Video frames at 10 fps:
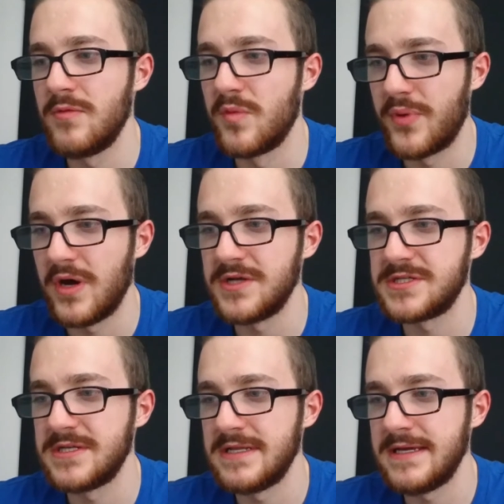I would
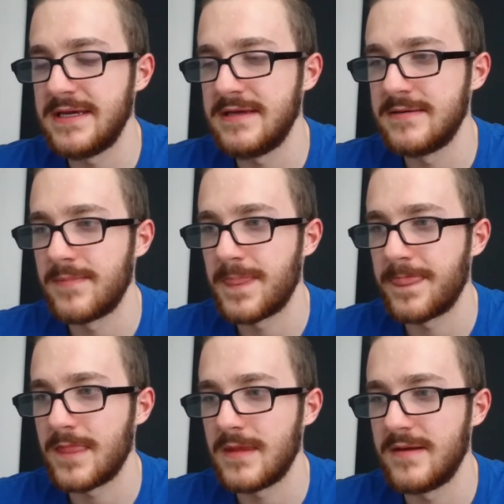personally
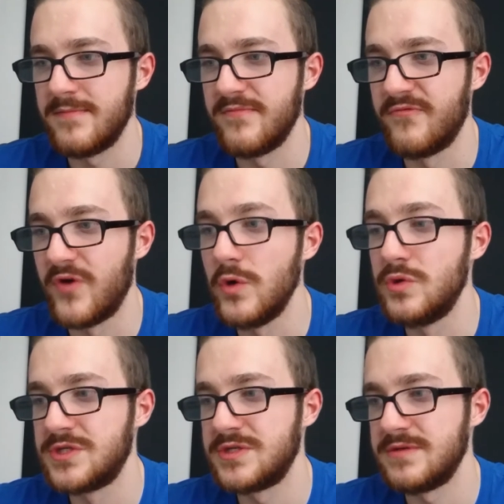
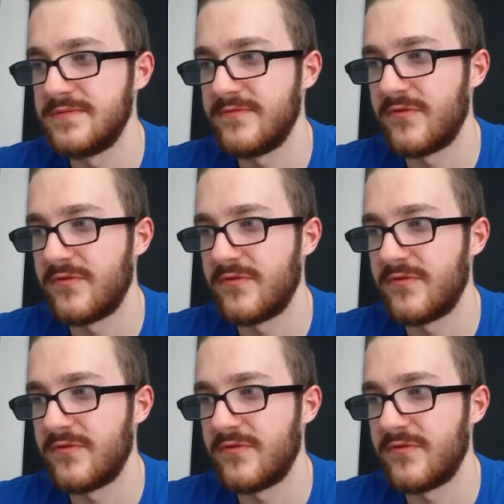vote